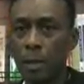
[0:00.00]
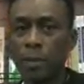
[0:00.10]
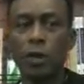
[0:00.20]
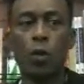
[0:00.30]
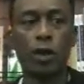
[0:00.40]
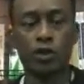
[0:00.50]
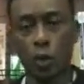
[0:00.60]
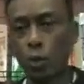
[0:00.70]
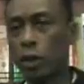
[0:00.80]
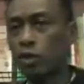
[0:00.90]
but they want to
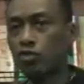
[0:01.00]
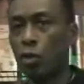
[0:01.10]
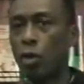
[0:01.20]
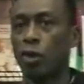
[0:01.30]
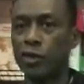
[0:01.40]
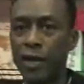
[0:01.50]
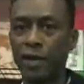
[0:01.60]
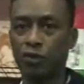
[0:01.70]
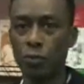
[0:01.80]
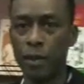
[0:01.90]
totally control all the
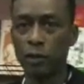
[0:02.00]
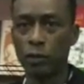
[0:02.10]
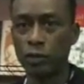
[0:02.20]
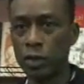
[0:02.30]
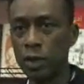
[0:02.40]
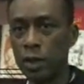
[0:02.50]
natural minerals